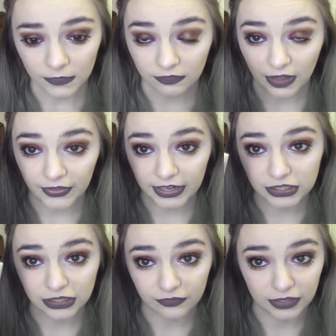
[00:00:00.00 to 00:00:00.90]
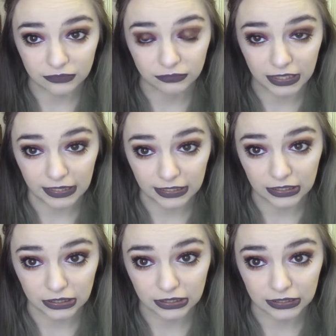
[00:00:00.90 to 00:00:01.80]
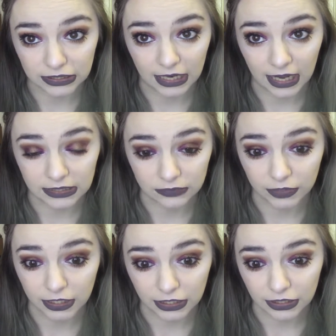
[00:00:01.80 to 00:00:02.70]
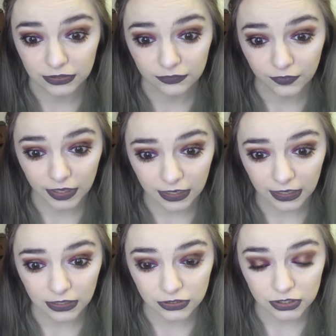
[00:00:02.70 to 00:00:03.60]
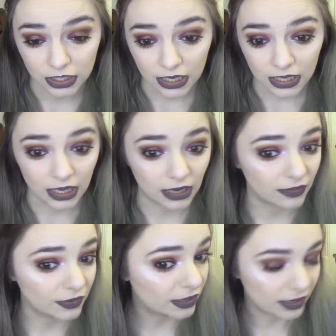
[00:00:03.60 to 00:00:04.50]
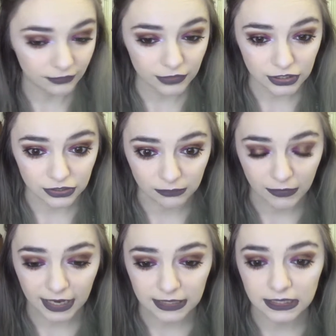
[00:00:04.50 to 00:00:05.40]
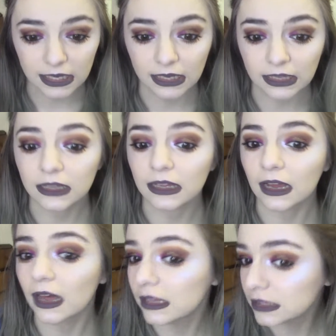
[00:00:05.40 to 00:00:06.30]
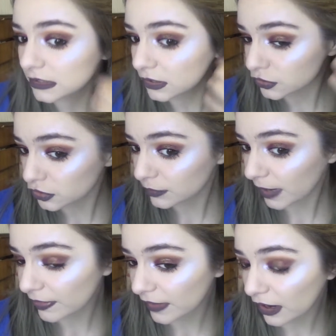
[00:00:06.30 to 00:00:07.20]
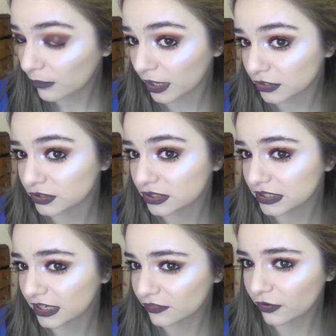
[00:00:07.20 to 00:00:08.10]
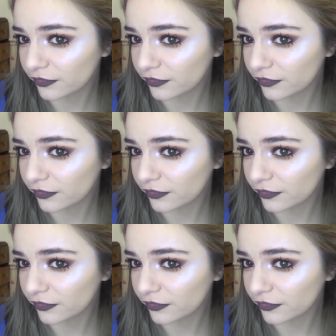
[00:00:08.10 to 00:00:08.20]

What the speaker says: Foundation I think is really good. It has a really nice finish. The coverage is amazing. The colour doesn't look too bad now, but I got